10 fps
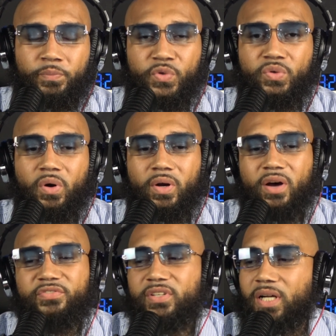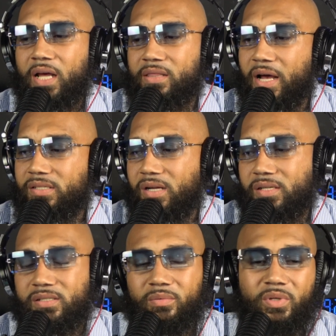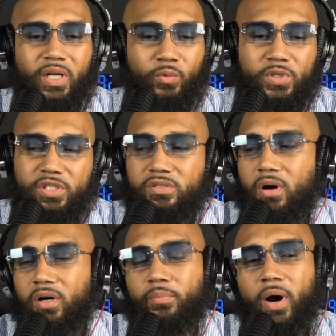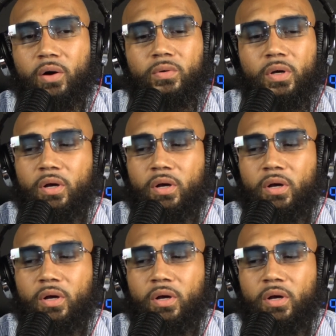You know, and I feel like that's like something that we should talk about